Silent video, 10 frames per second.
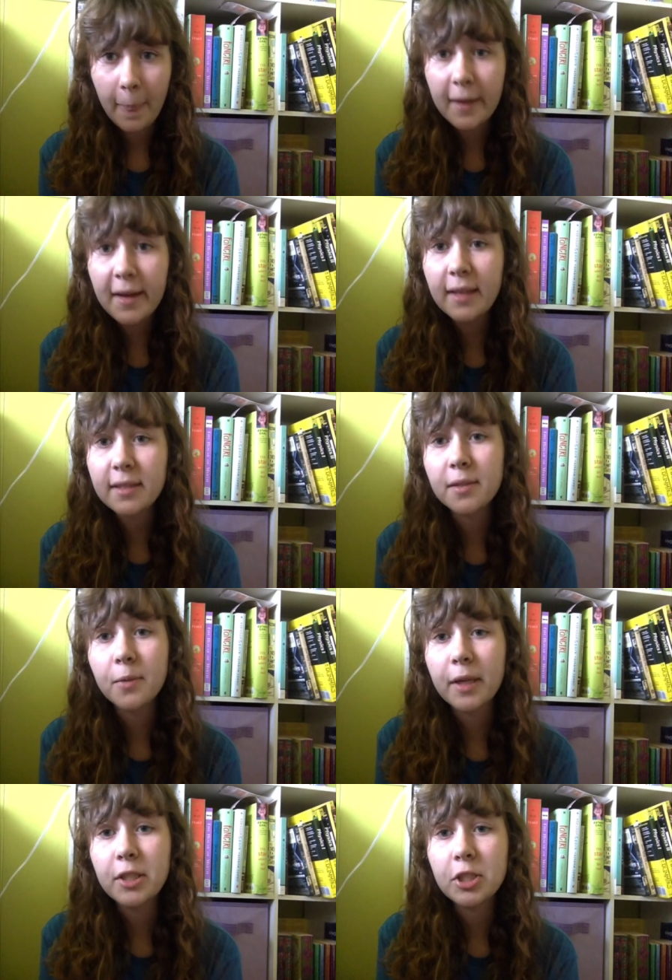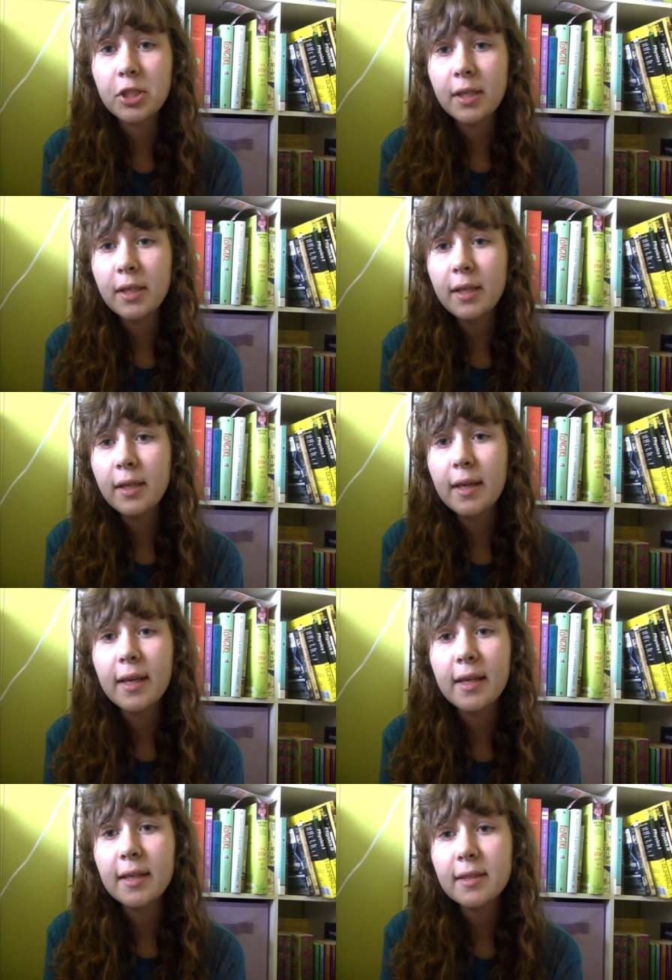The next question
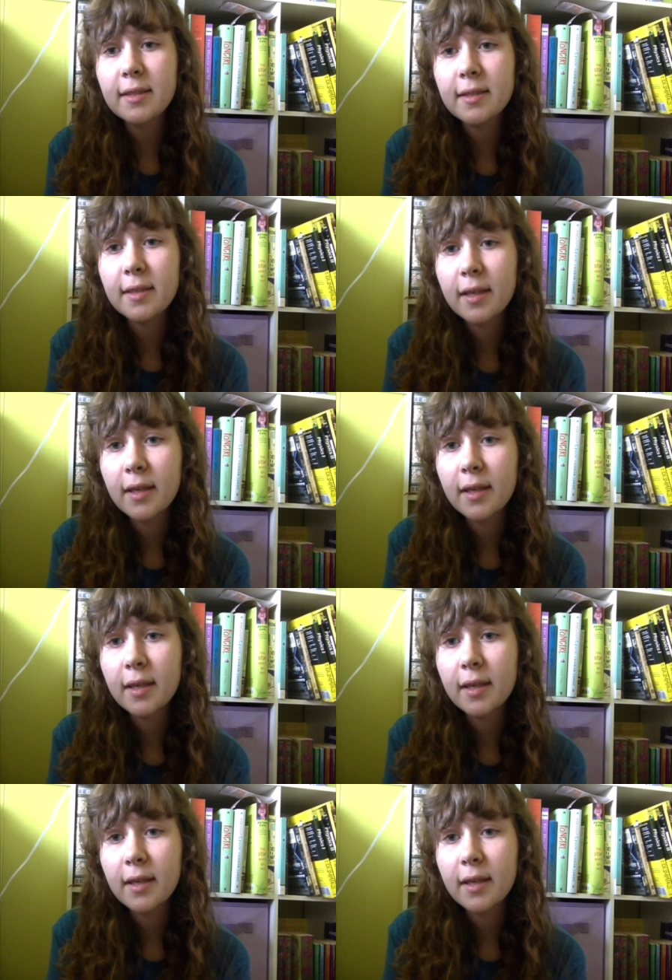is